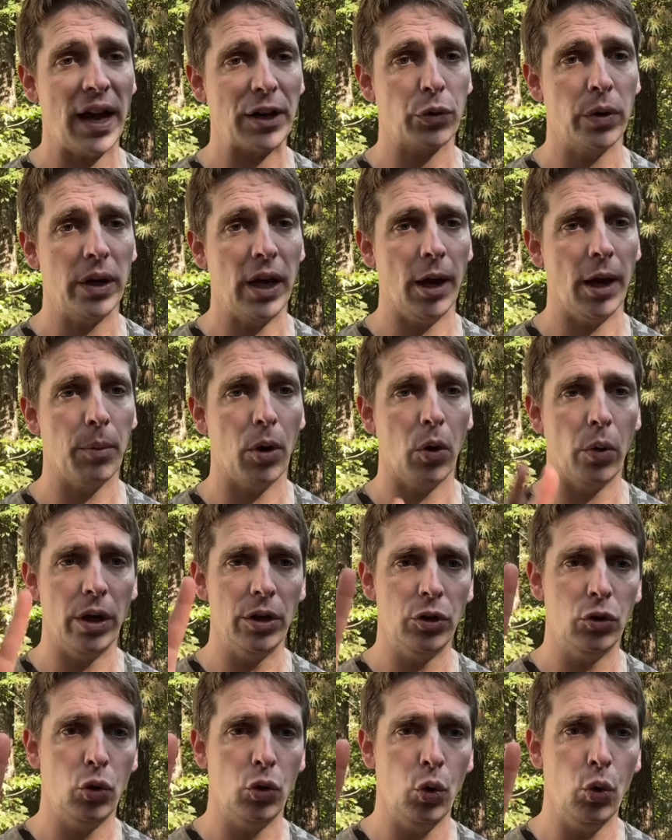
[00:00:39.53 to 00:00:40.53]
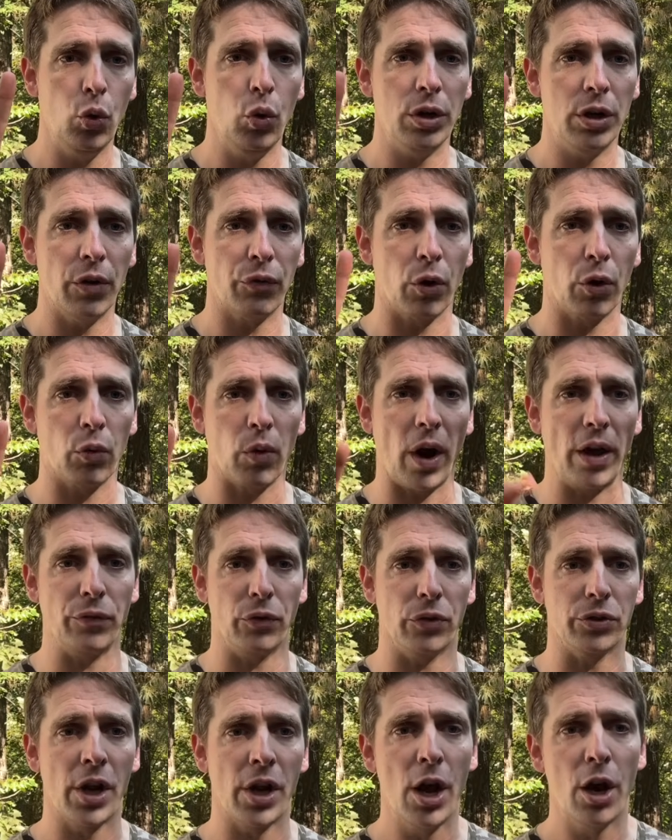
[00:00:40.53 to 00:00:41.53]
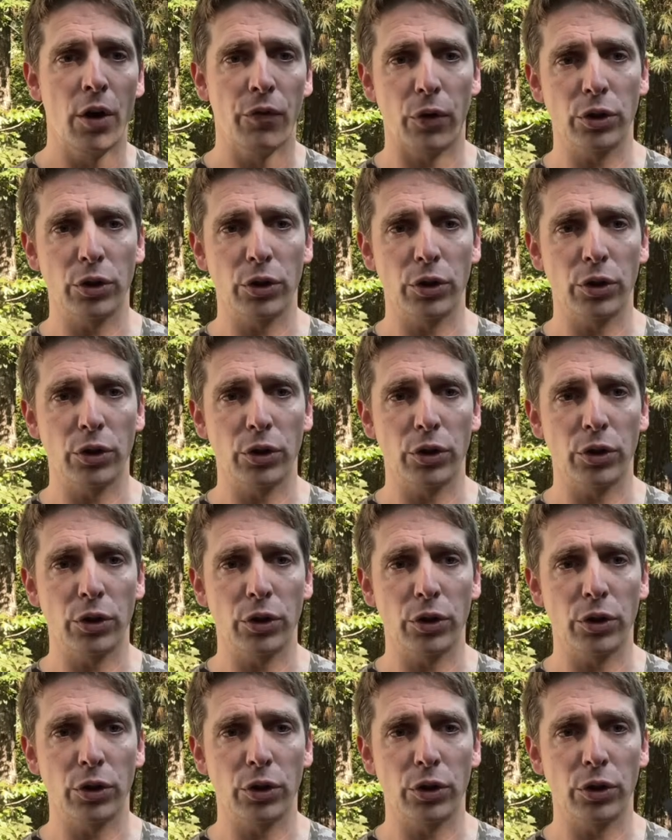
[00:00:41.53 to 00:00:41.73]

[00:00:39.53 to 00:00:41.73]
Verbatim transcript: factory ammo in two different rifles.